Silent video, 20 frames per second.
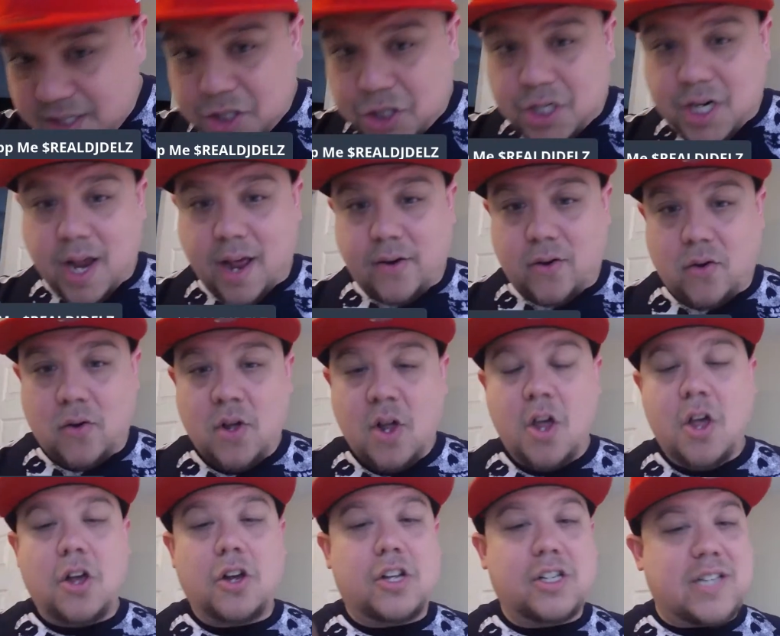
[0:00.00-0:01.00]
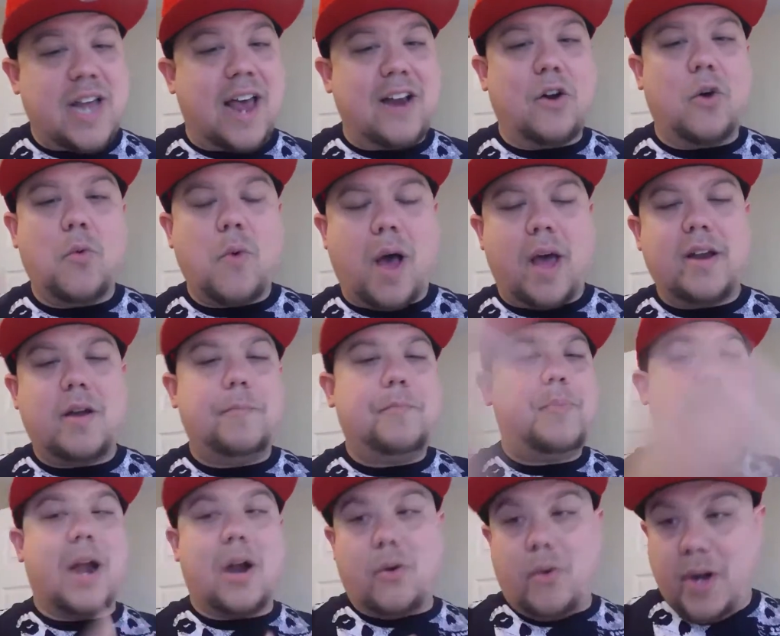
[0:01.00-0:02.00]
this channel because I don't want to
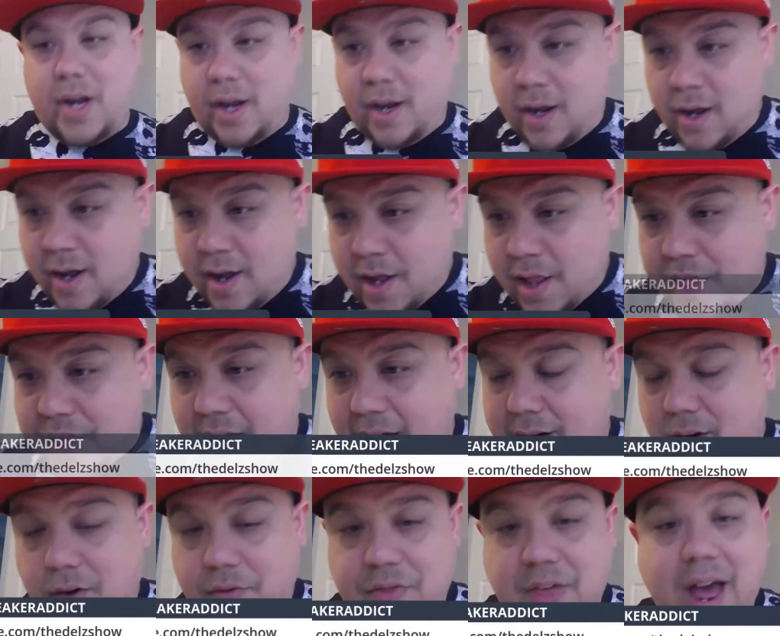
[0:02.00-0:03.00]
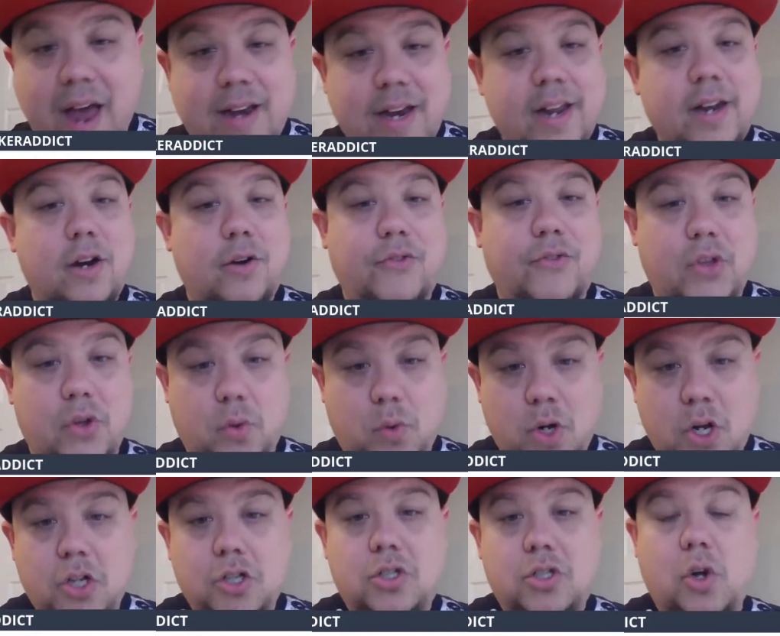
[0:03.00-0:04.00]
bury that interview.
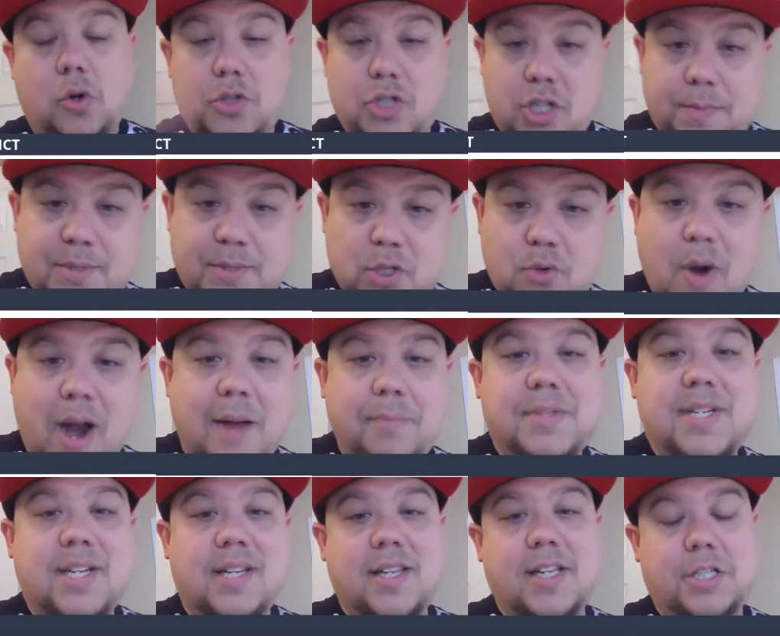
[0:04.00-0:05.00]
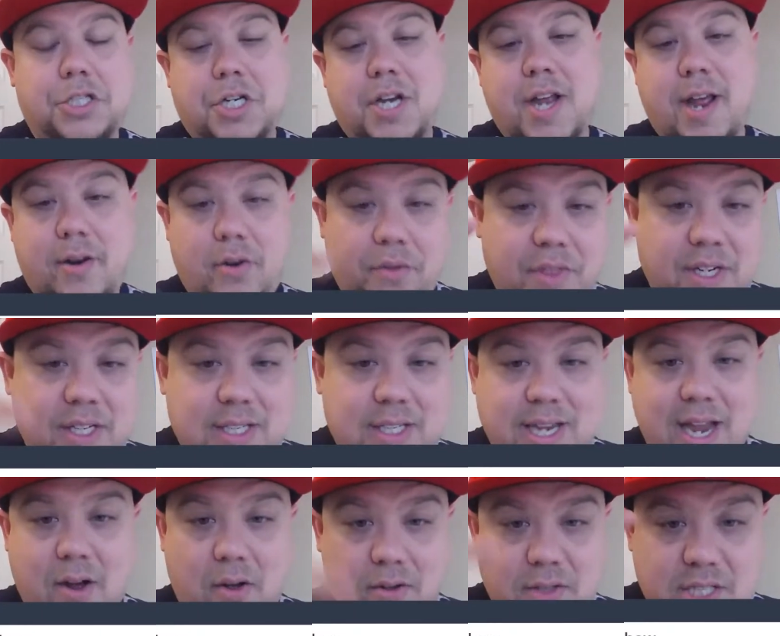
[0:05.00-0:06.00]
So subscribe to this channel, The
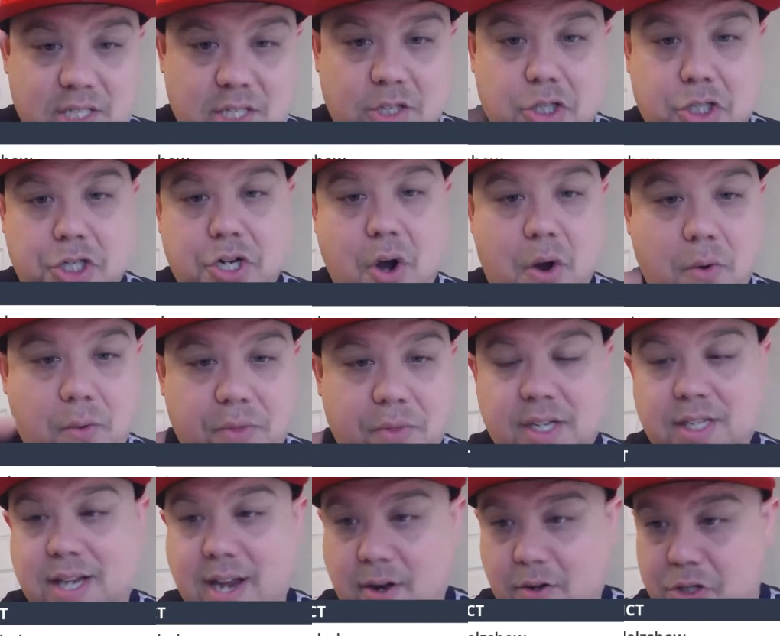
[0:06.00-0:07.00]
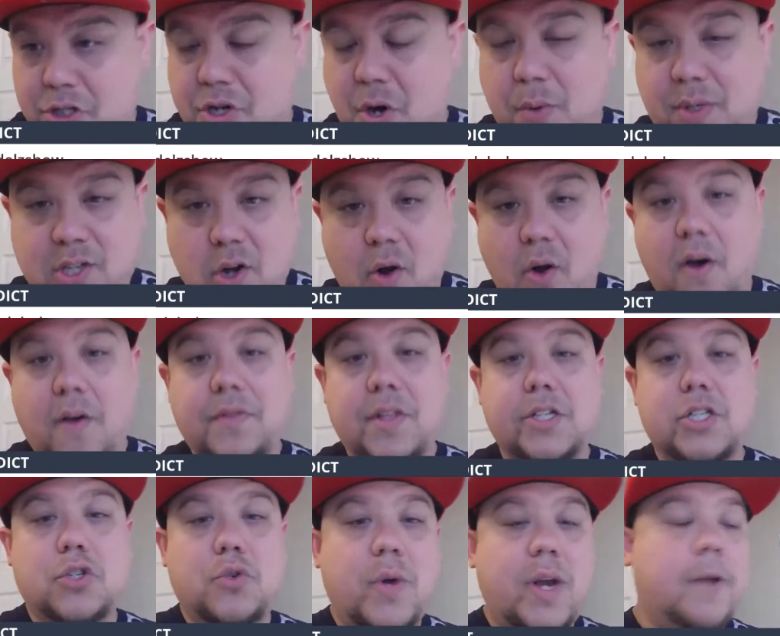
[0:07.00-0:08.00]
Delz Show, The Delz Show. It's on
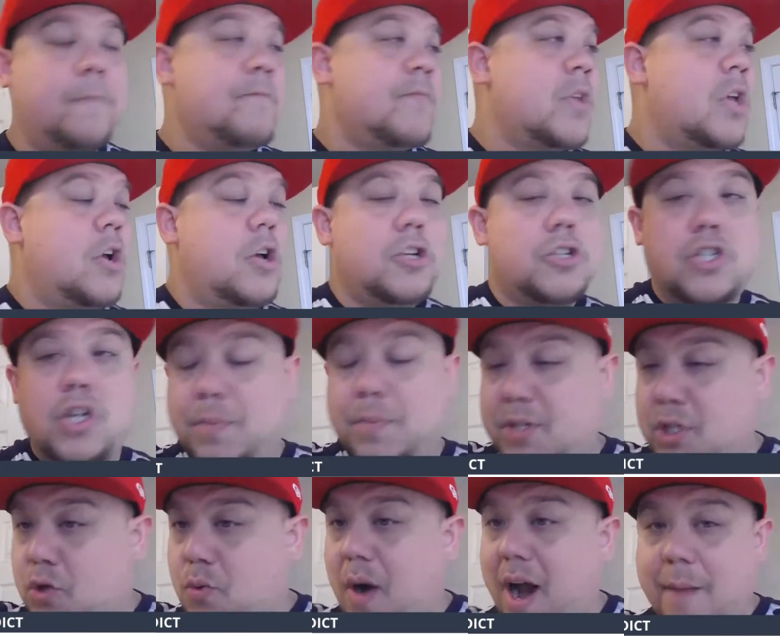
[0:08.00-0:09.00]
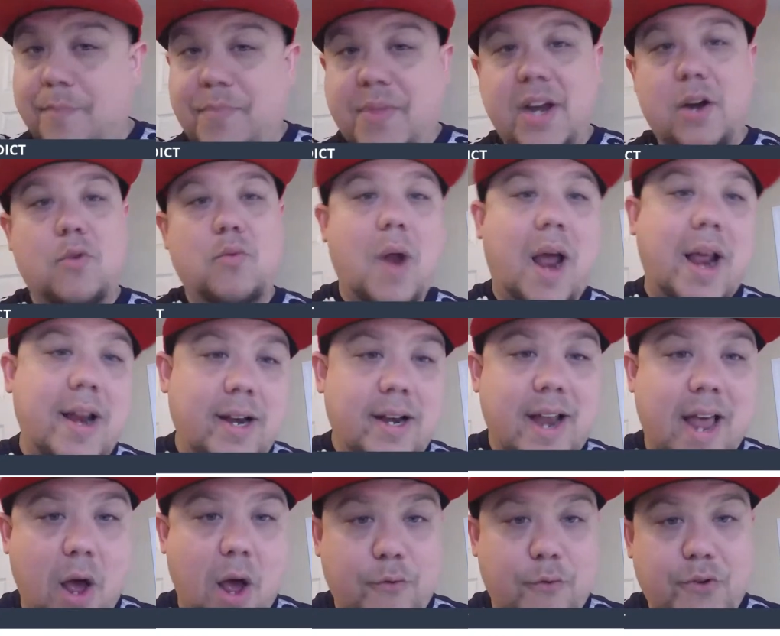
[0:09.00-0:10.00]
the screen. Subscribe there right
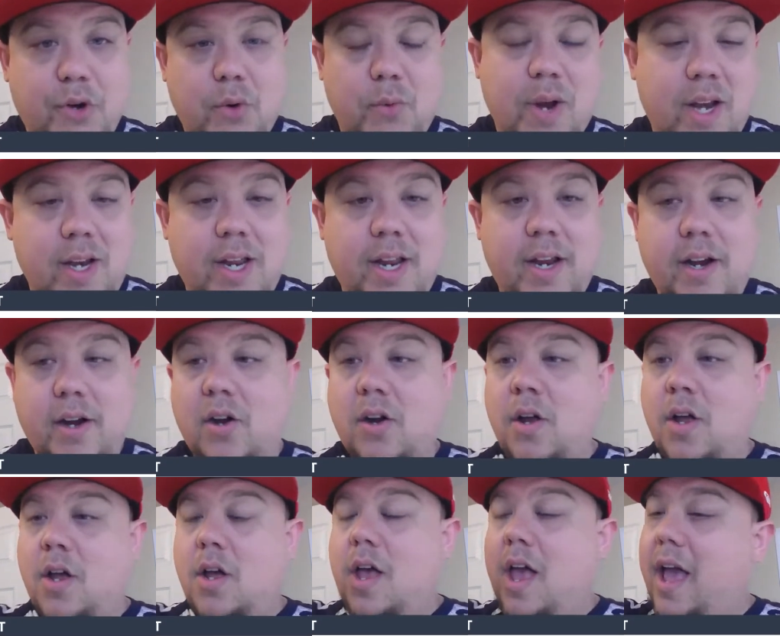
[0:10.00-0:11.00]
now if you're in here